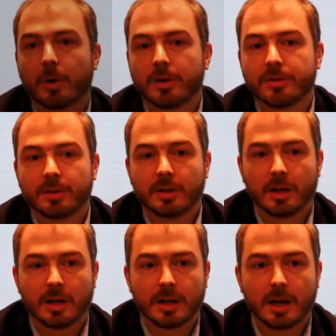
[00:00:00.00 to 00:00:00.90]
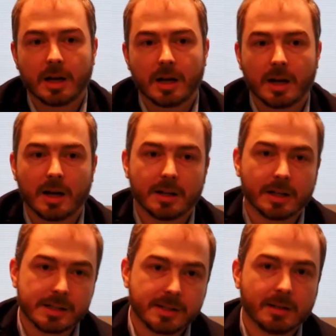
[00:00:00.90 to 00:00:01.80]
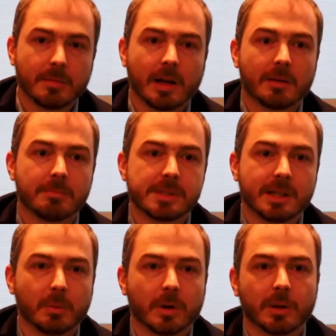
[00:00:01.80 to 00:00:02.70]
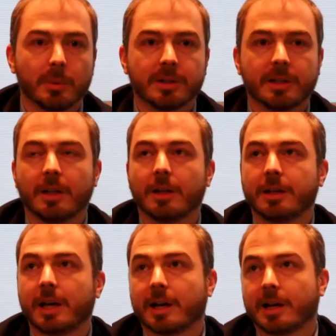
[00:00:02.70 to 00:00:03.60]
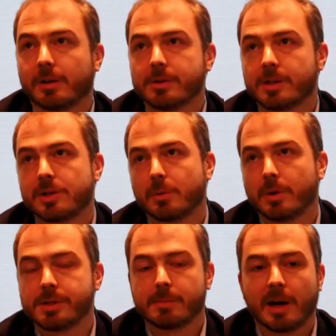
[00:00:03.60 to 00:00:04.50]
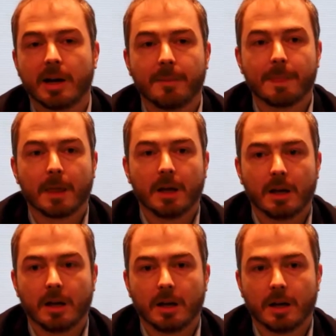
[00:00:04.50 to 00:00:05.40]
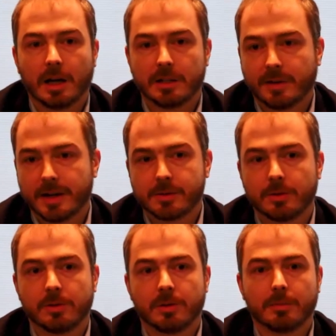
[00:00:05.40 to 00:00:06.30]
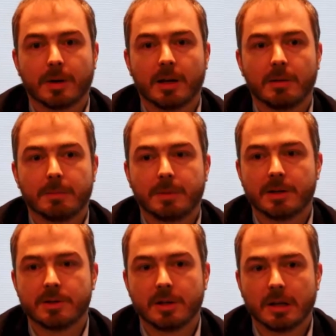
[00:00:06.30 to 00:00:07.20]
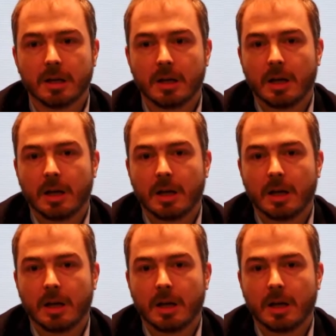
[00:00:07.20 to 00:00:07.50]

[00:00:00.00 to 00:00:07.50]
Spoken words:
worked, and I'm still working with Chiara Carrozza. She was my advisor during my PhD,